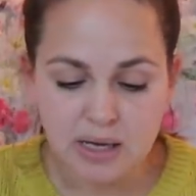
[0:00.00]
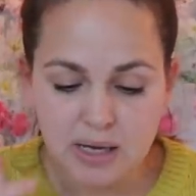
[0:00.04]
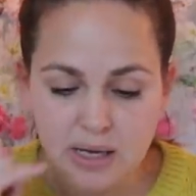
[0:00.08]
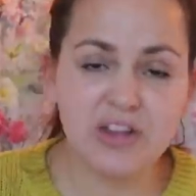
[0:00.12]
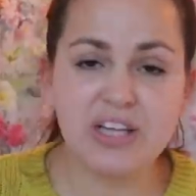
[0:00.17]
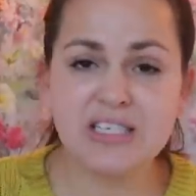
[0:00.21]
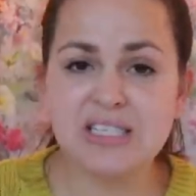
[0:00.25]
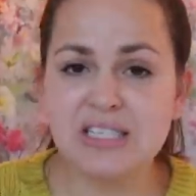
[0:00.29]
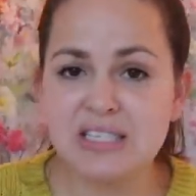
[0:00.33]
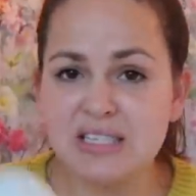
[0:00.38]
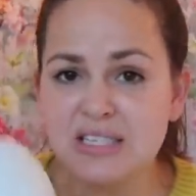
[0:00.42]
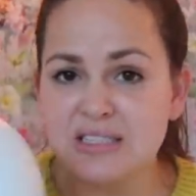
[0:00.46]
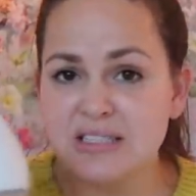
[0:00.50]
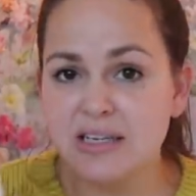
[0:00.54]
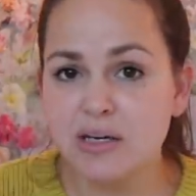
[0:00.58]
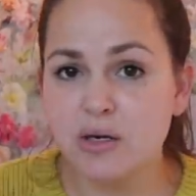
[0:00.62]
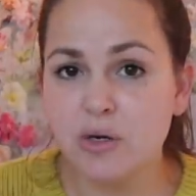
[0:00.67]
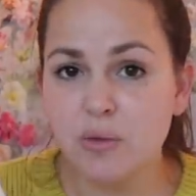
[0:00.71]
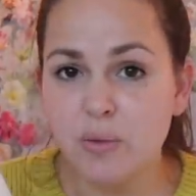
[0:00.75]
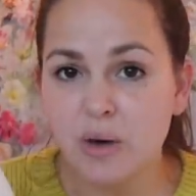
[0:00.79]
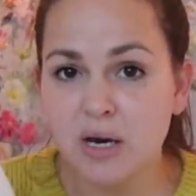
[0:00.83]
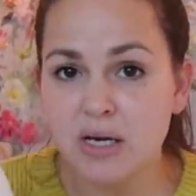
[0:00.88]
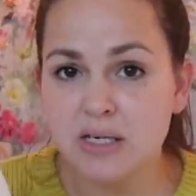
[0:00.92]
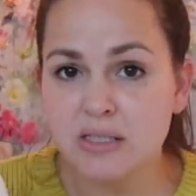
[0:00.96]
This is the
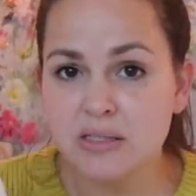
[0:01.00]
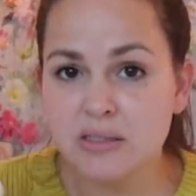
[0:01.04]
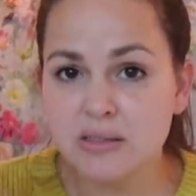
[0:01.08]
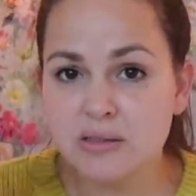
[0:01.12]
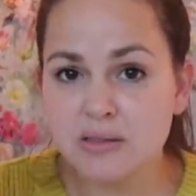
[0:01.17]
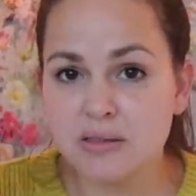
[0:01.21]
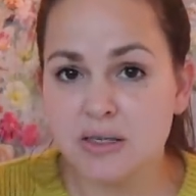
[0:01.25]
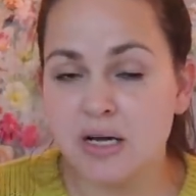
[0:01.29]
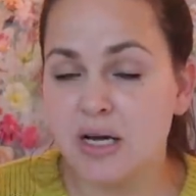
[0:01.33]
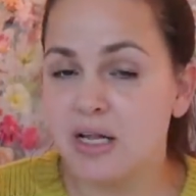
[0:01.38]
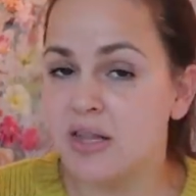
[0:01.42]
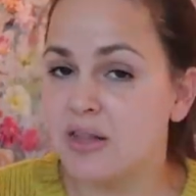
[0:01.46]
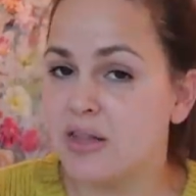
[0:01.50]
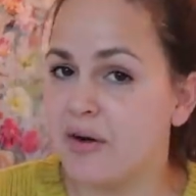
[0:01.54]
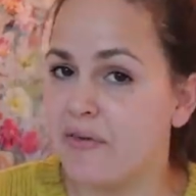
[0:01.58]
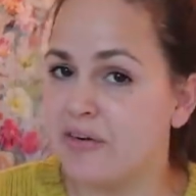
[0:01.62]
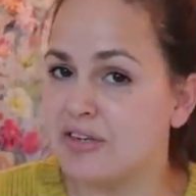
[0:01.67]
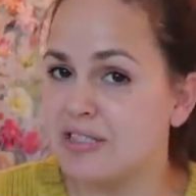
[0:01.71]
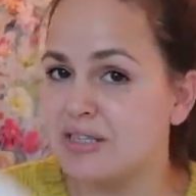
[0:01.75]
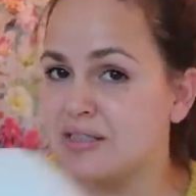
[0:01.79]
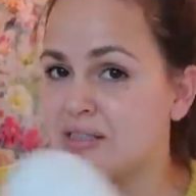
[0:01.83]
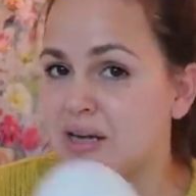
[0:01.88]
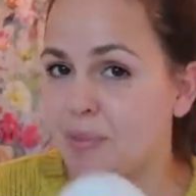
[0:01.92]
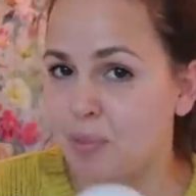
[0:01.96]
single one, there
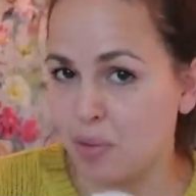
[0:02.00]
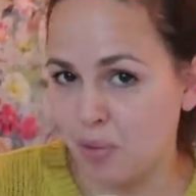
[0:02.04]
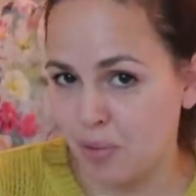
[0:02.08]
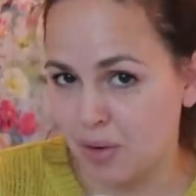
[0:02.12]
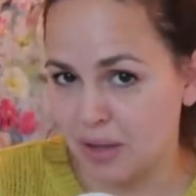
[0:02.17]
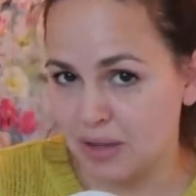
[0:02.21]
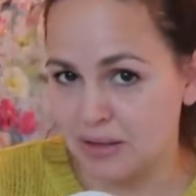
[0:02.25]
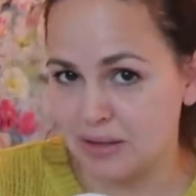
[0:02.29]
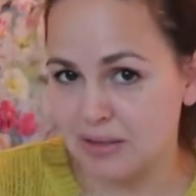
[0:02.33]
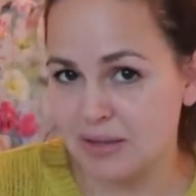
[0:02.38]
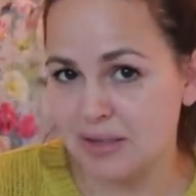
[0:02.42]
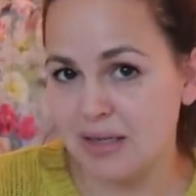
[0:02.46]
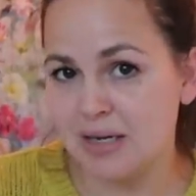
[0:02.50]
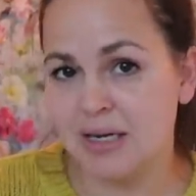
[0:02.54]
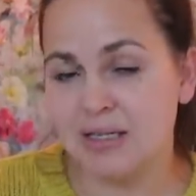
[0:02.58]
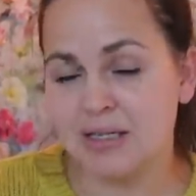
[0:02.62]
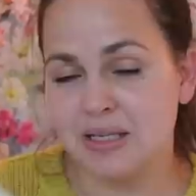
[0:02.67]
is a double one.